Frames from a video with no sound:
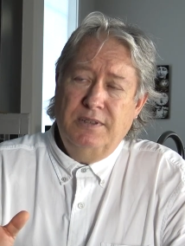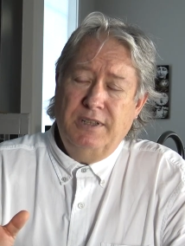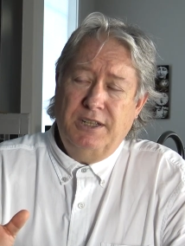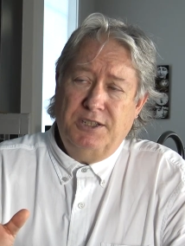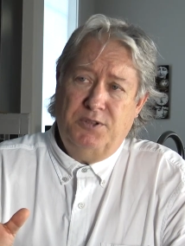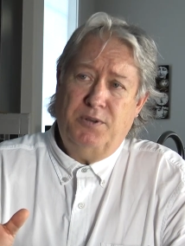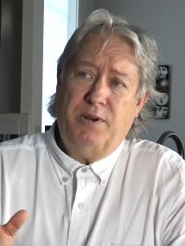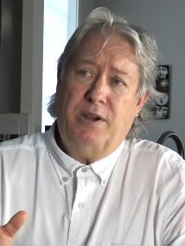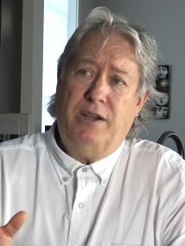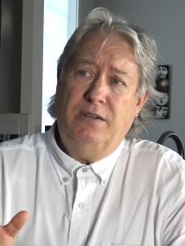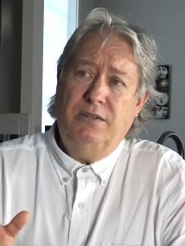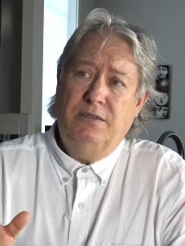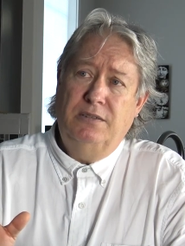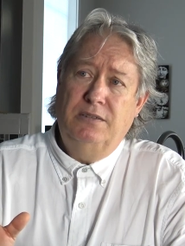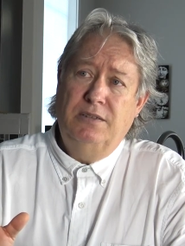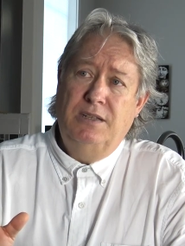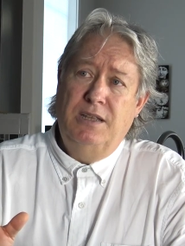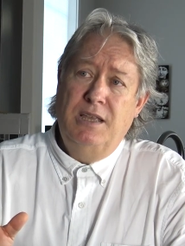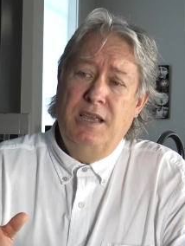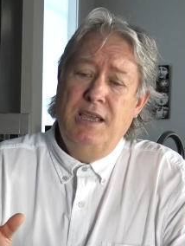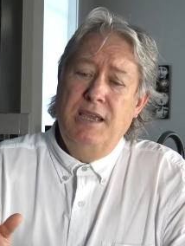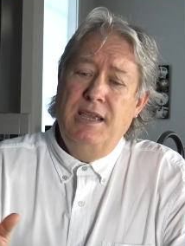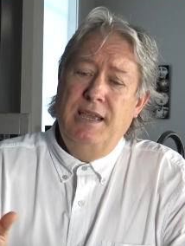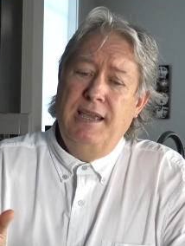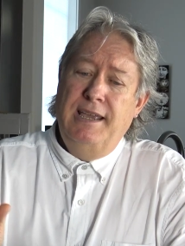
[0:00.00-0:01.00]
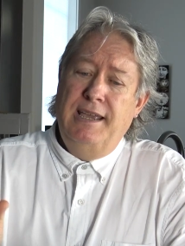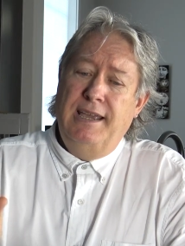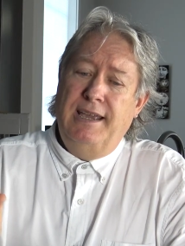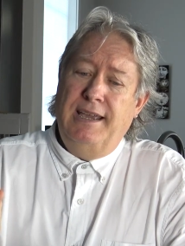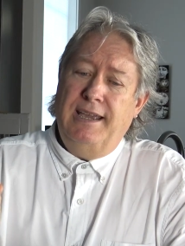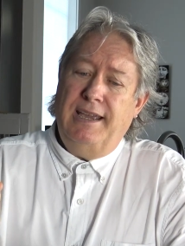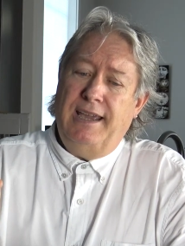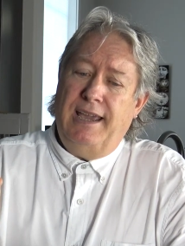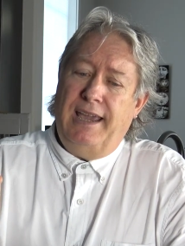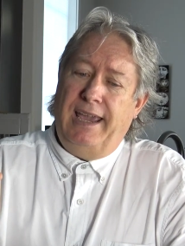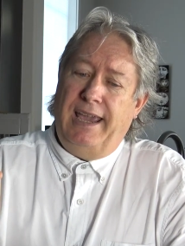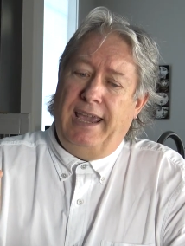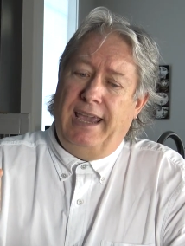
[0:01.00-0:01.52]
That's right.
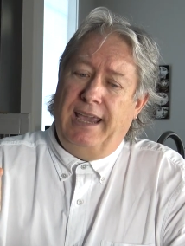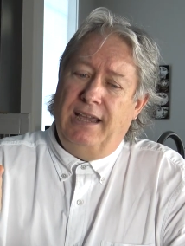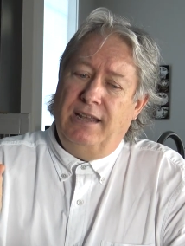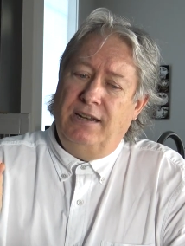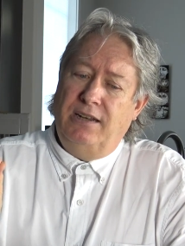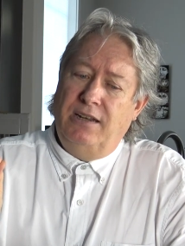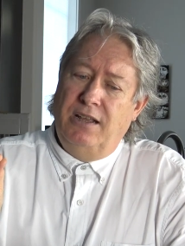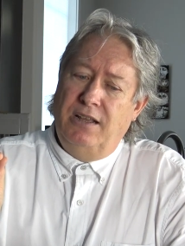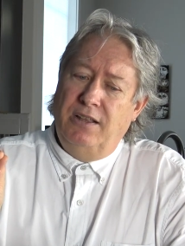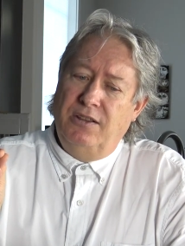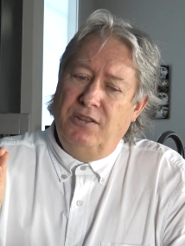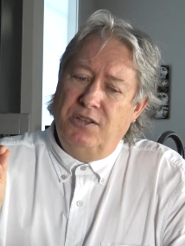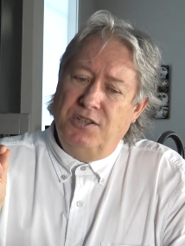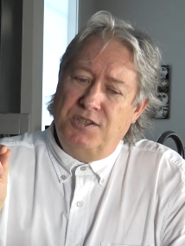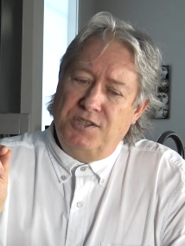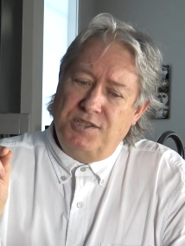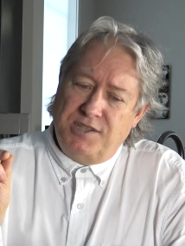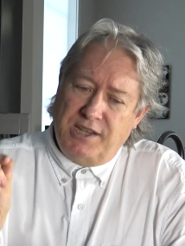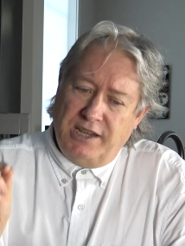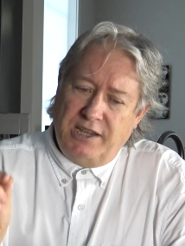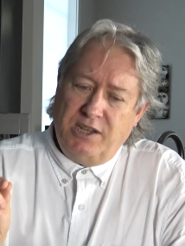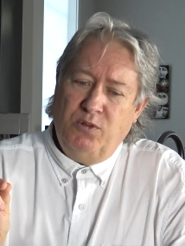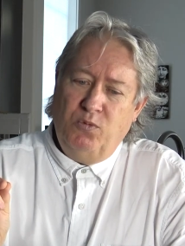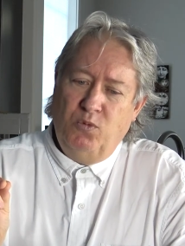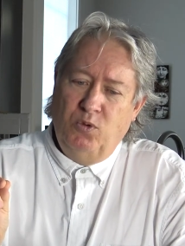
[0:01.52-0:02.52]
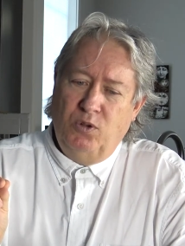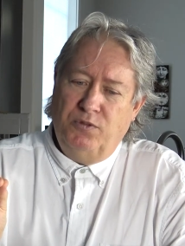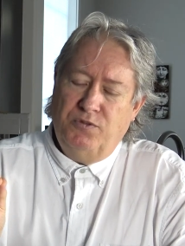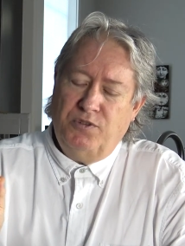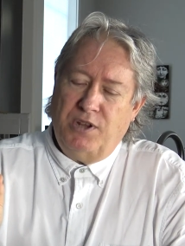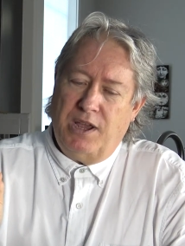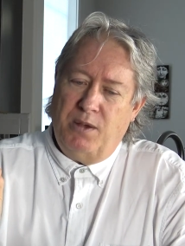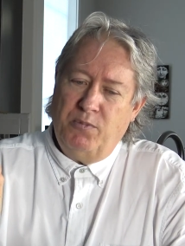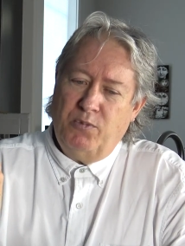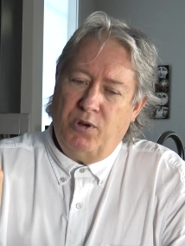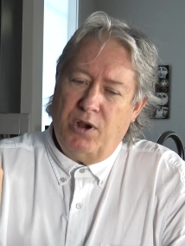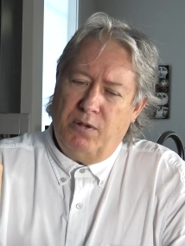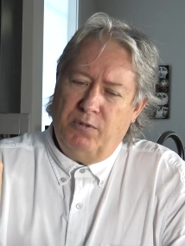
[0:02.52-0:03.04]
And the second rule of
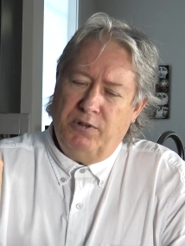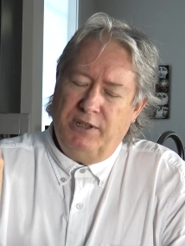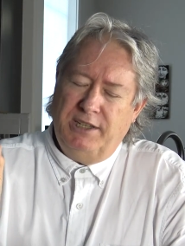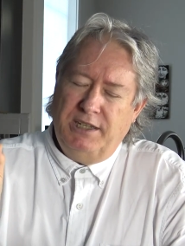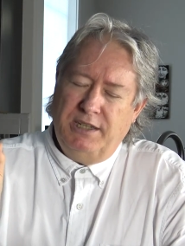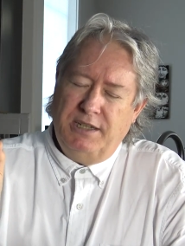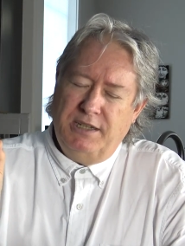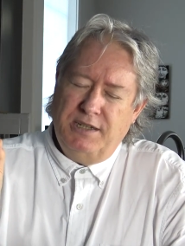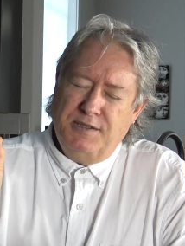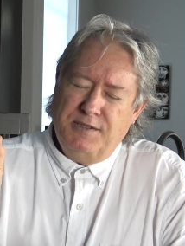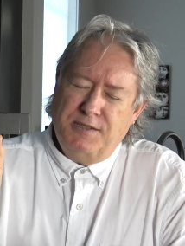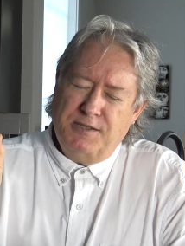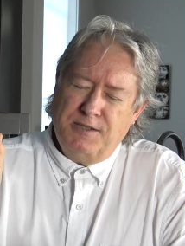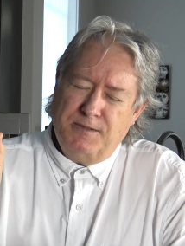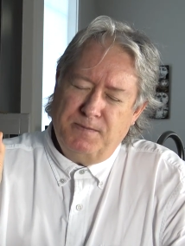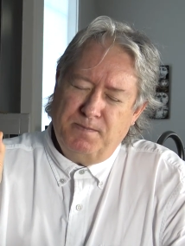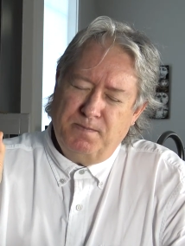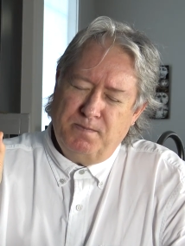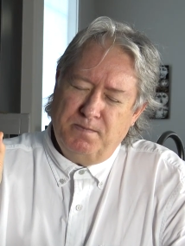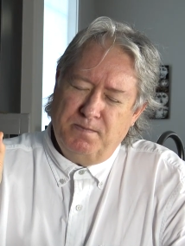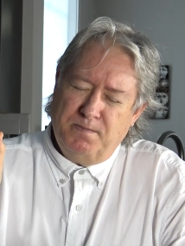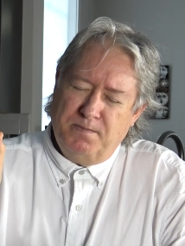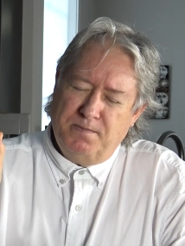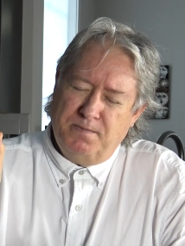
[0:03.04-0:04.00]
time travel is?